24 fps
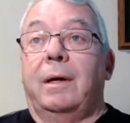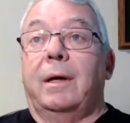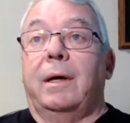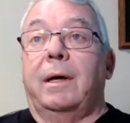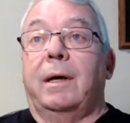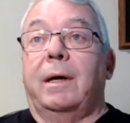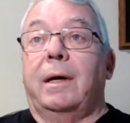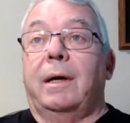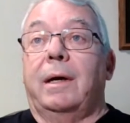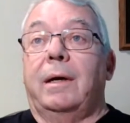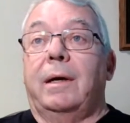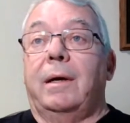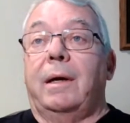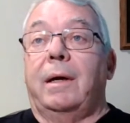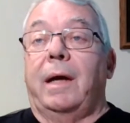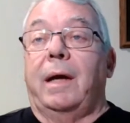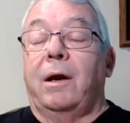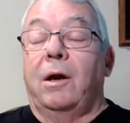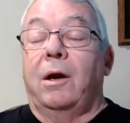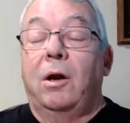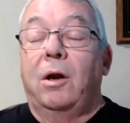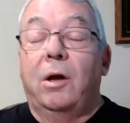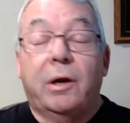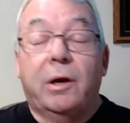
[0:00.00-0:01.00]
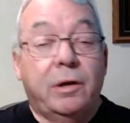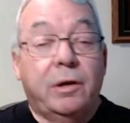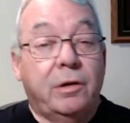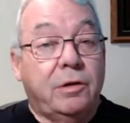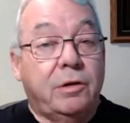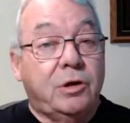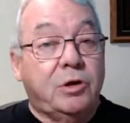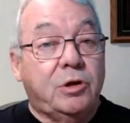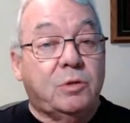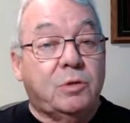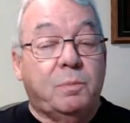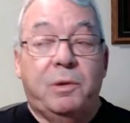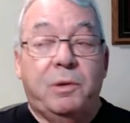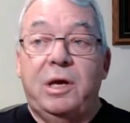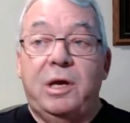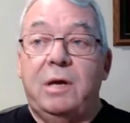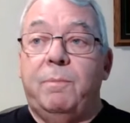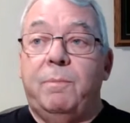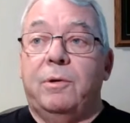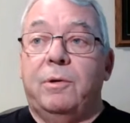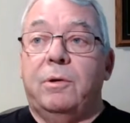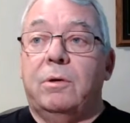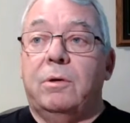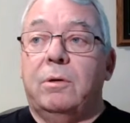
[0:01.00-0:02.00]
Uh, and a lot of these
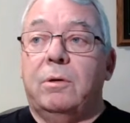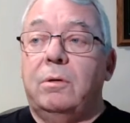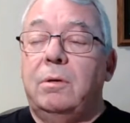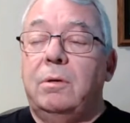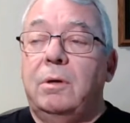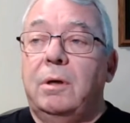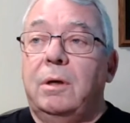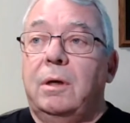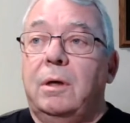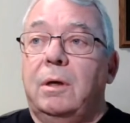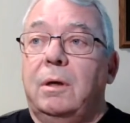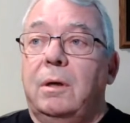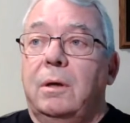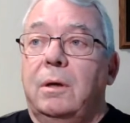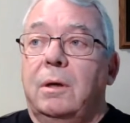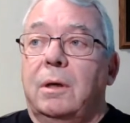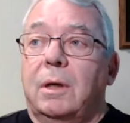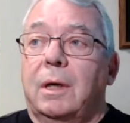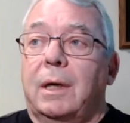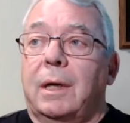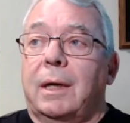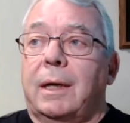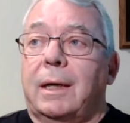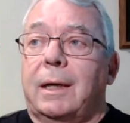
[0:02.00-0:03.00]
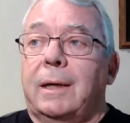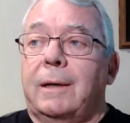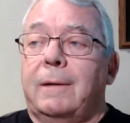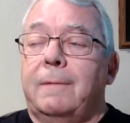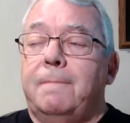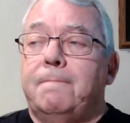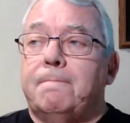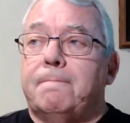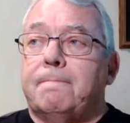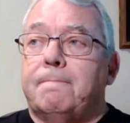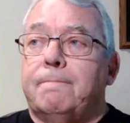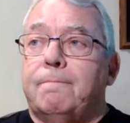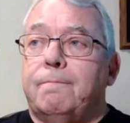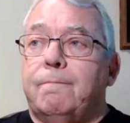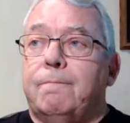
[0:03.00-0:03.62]
people um,